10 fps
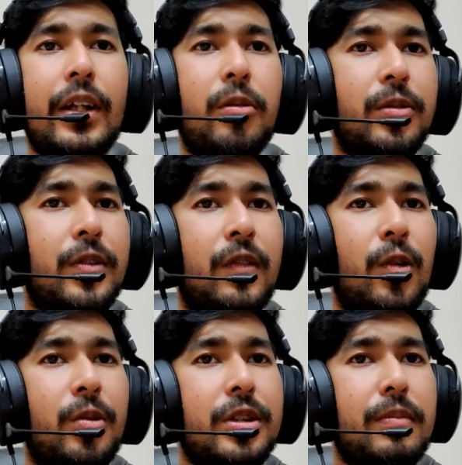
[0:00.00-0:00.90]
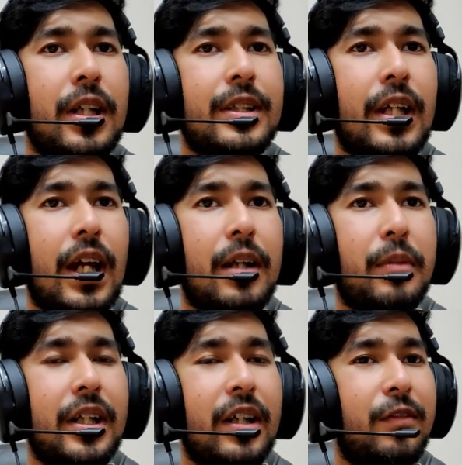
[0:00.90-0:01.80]
And he goes for Focus Blast,
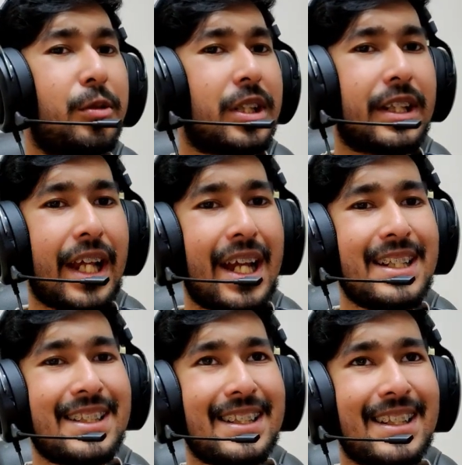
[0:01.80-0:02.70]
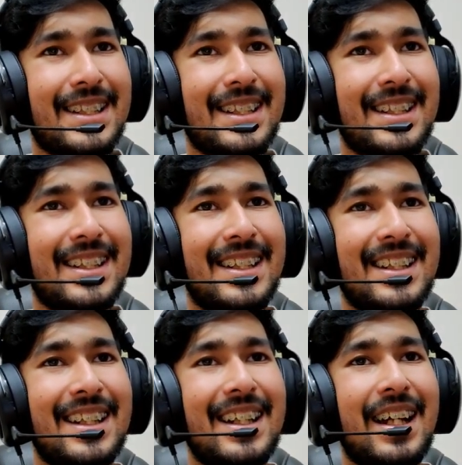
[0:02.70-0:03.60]
and my Typhlosion tanks
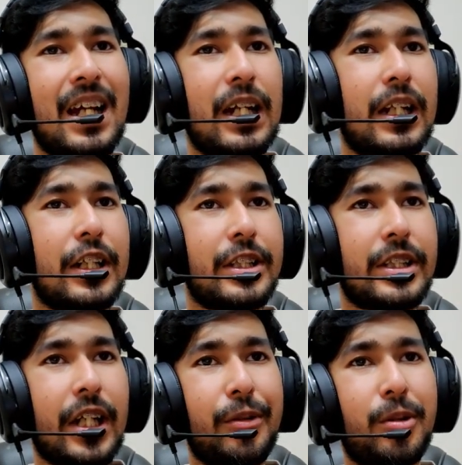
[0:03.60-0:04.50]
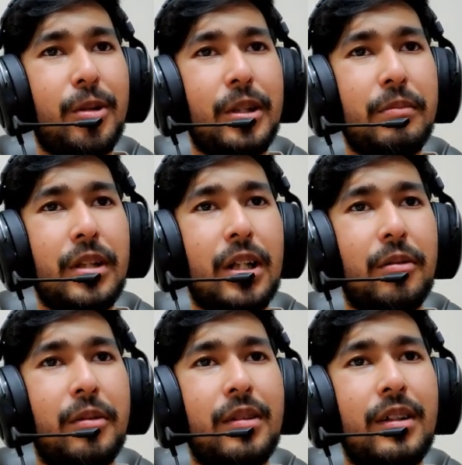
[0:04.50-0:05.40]
it, and I Shadow Claw him
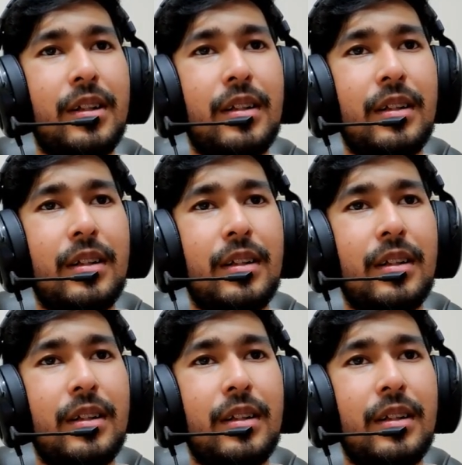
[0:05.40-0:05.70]
down.